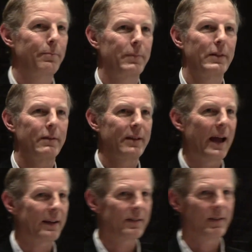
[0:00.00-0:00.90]
the, the
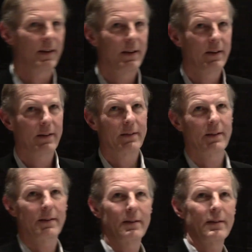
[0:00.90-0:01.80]
tax,
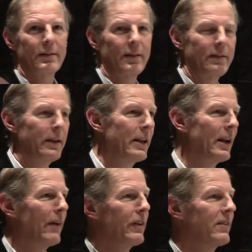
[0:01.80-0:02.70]
uh, the city
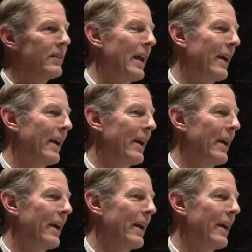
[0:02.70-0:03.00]
levies a